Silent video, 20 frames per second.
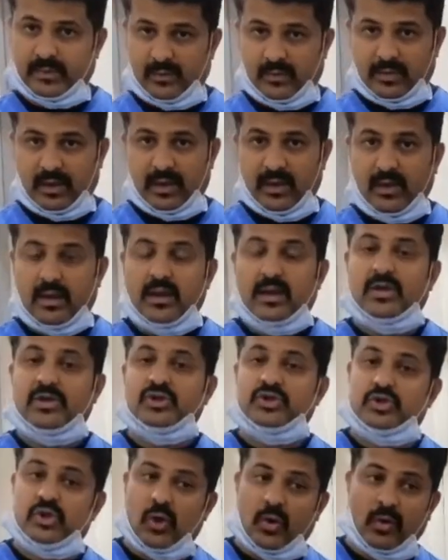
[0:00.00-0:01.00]
Okay,
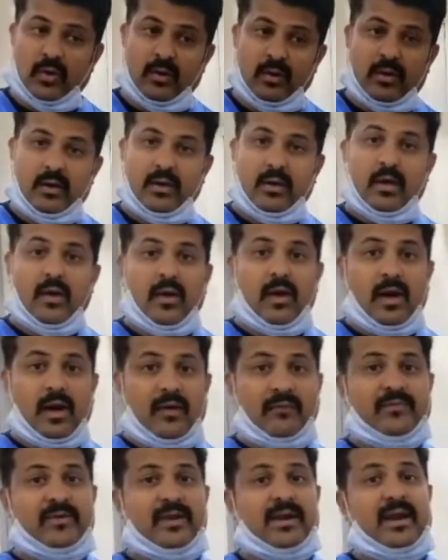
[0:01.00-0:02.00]
so
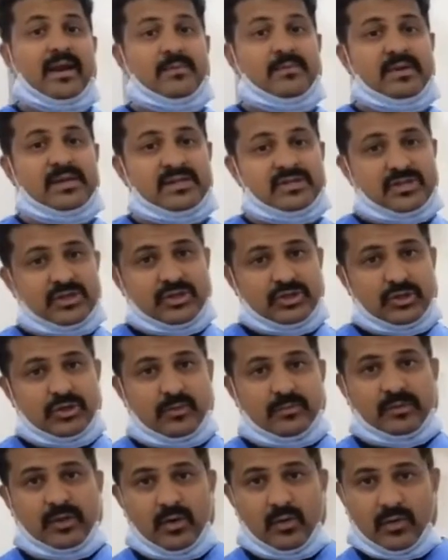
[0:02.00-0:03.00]
after administration
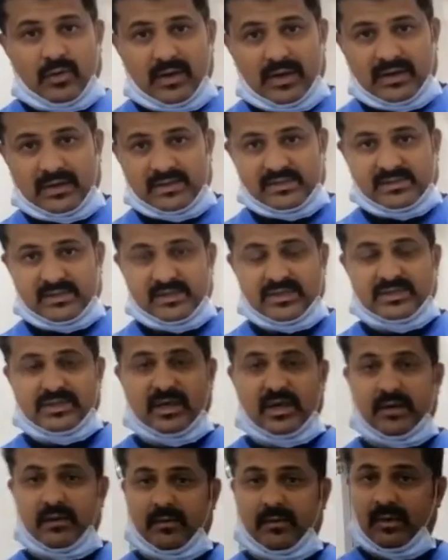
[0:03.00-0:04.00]
of the local anesthesia
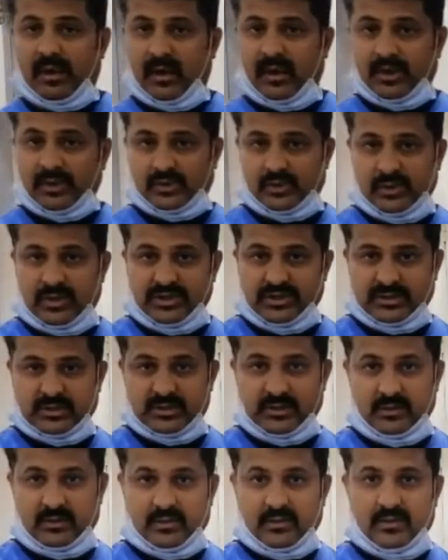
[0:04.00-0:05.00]
and
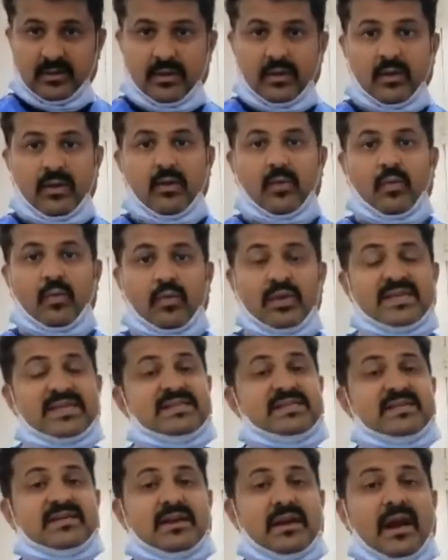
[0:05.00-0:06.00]
isolation, we
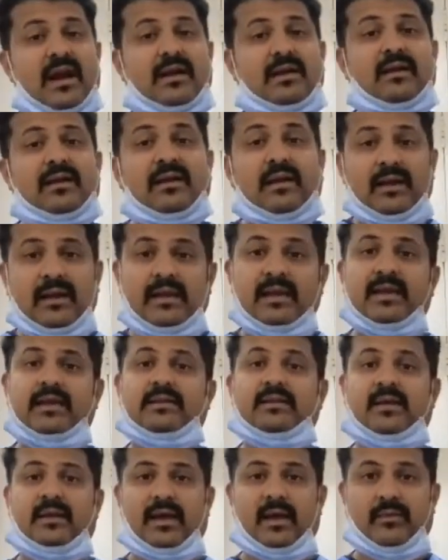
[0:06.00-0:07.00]
start cleaning
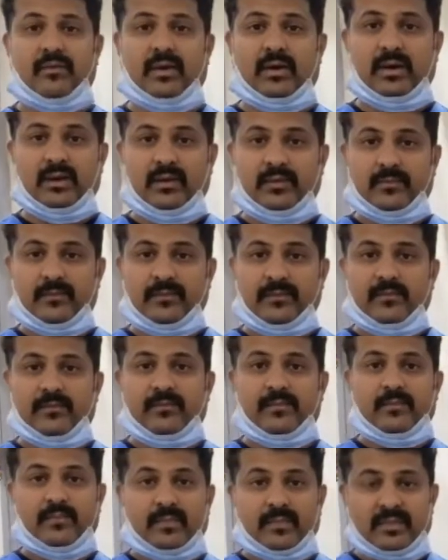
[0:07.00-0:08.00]
the cavity.
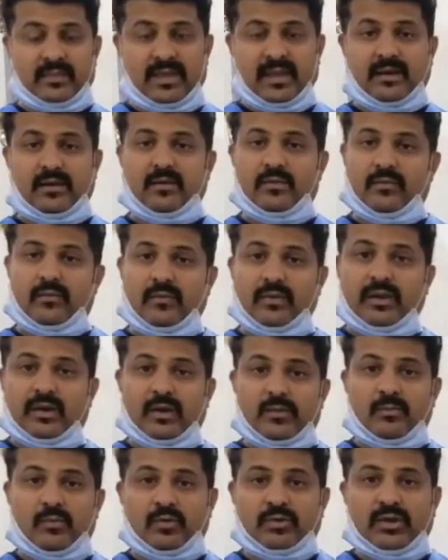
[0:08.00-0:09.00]
Then we
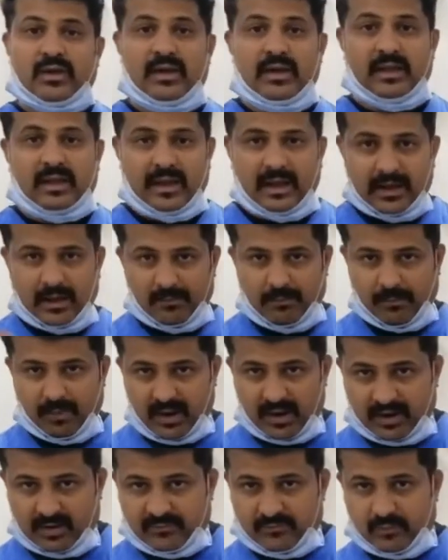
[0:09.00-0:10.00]
remove the decayed
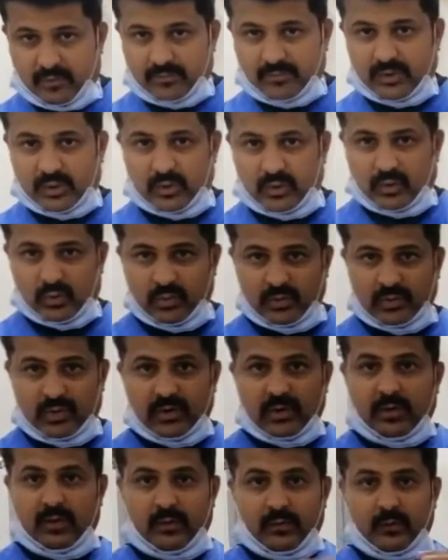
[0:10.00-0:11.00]
part from the tooth,
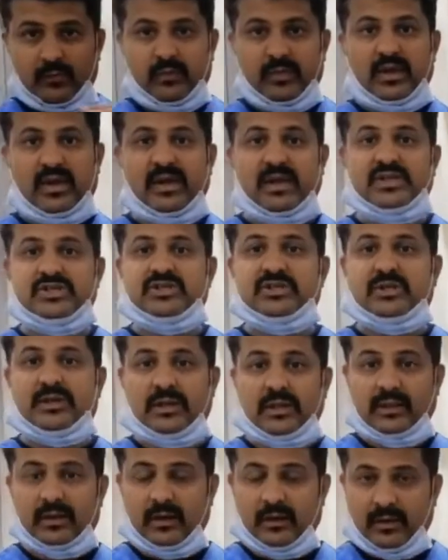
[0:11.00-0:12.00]
we reach
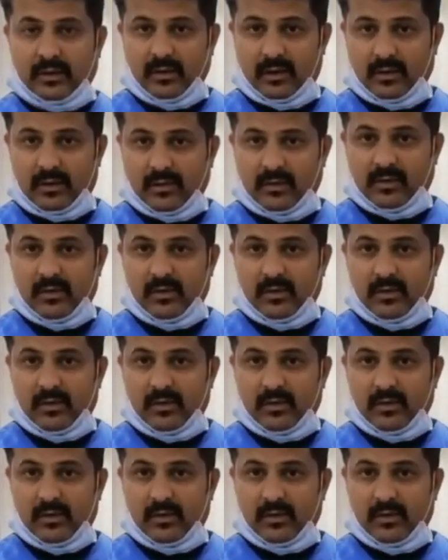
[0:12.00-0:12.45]
till the nerve,